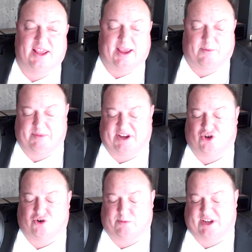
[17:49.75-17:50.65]
And we make
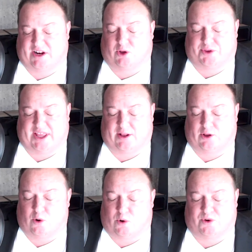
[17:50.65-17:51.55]
sure that we get that
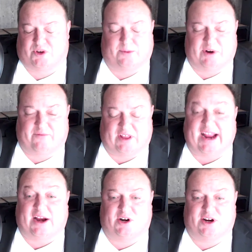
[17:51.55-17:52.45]
local to whatever
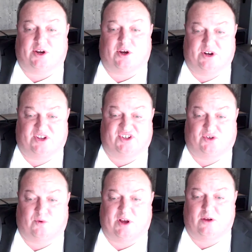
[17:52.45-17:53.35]
that area code is
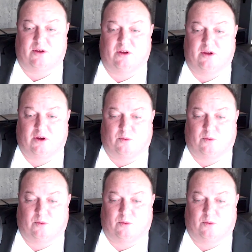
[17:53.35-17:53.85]
as well,